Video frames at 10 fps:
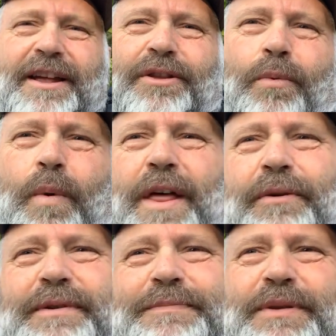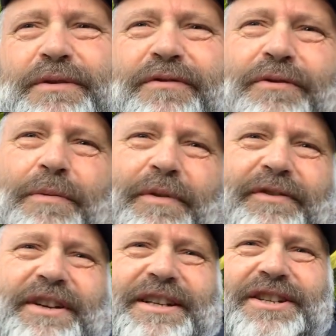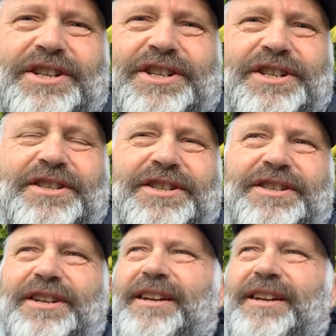The weather was beautiful, perfect conditions,